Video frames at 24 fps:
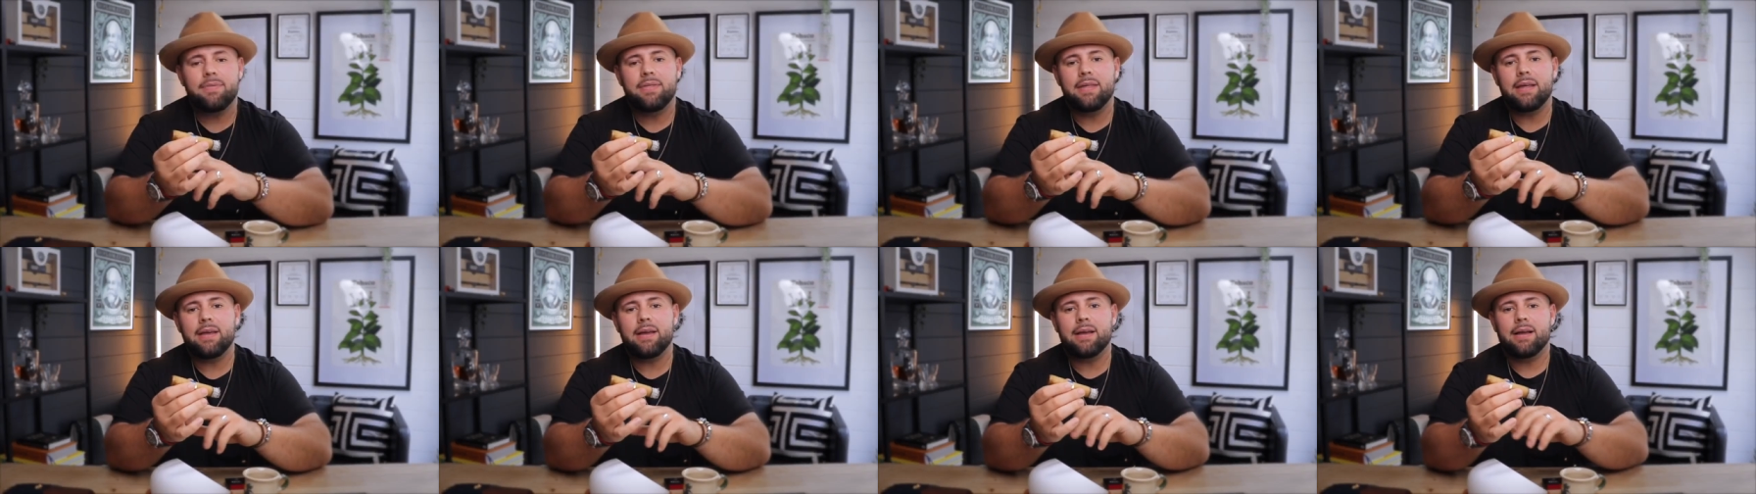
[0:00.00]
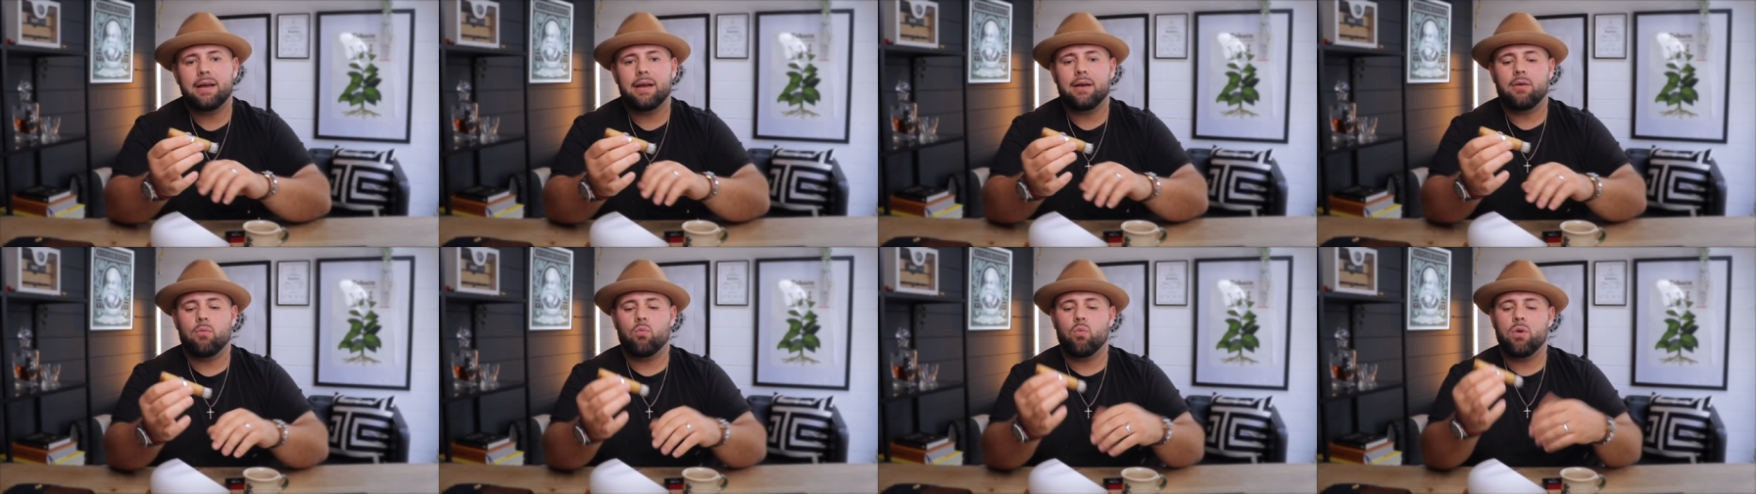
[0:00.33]
thing
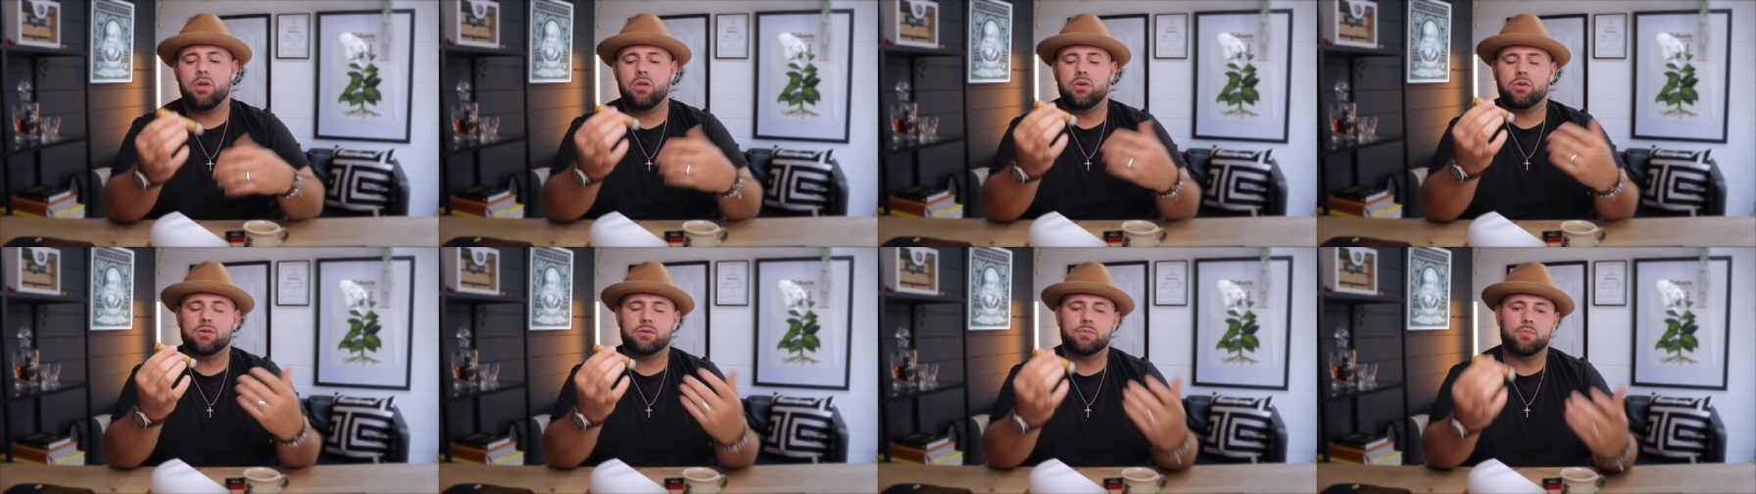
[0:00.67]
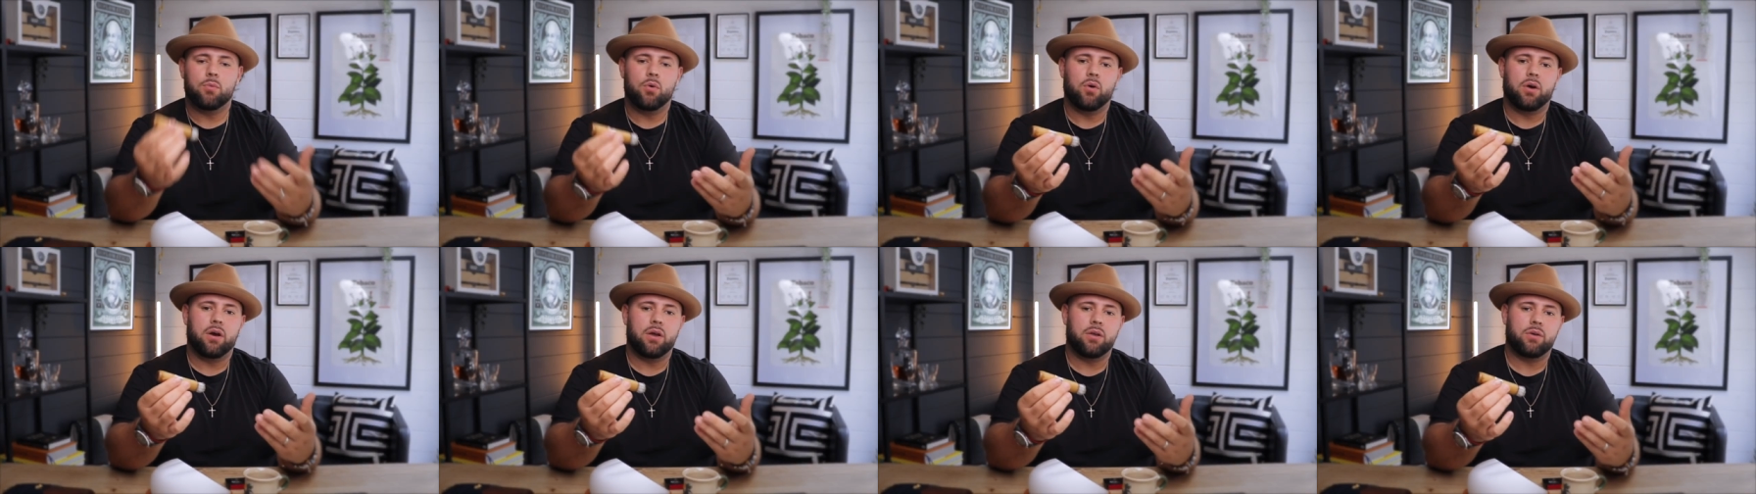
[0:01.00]
when you're
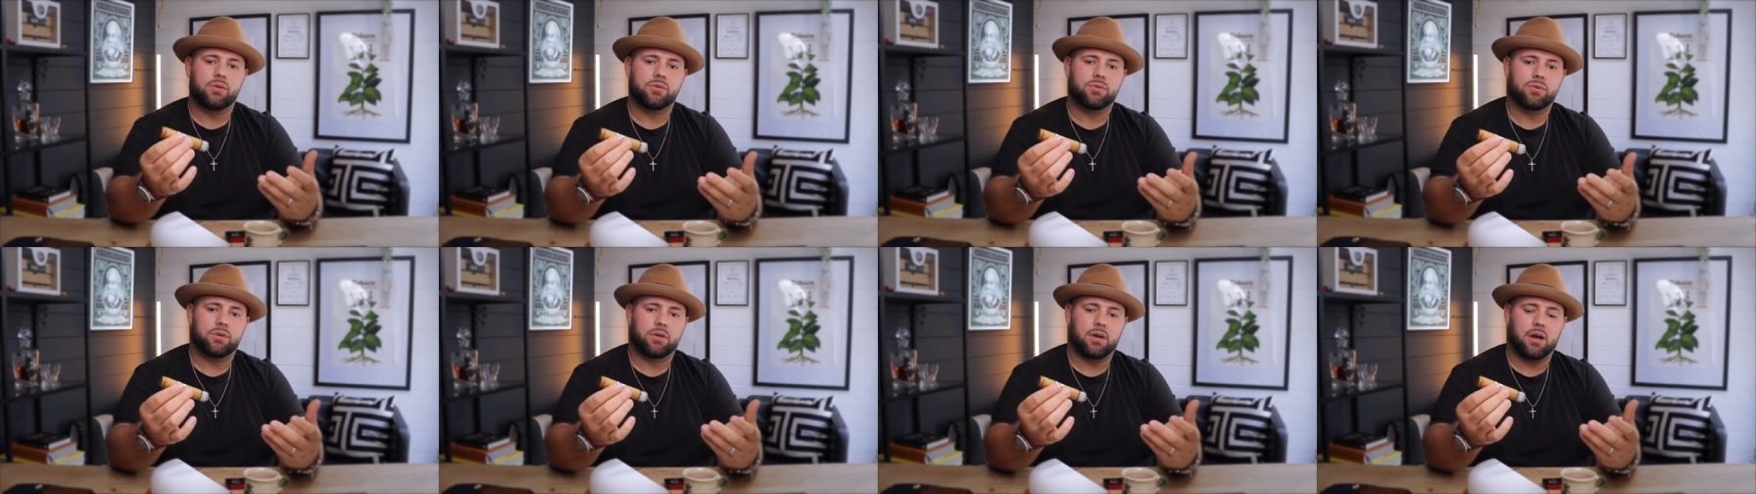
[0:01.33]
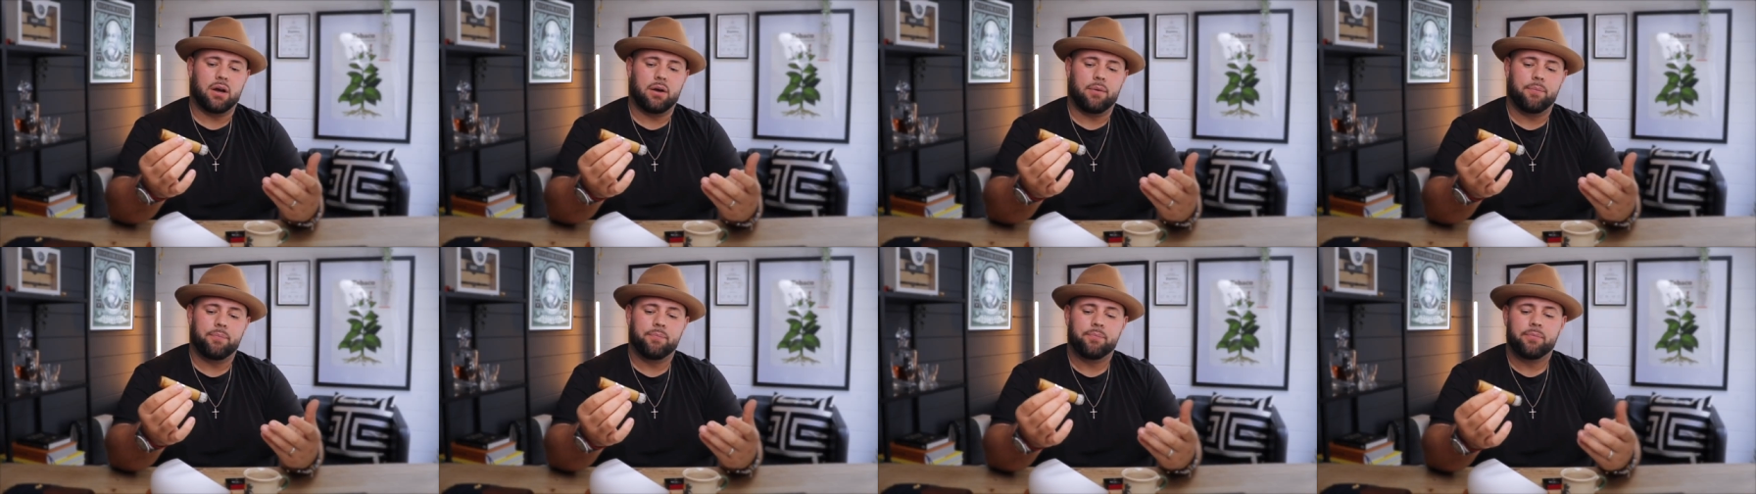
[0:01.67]
smoking your cigar.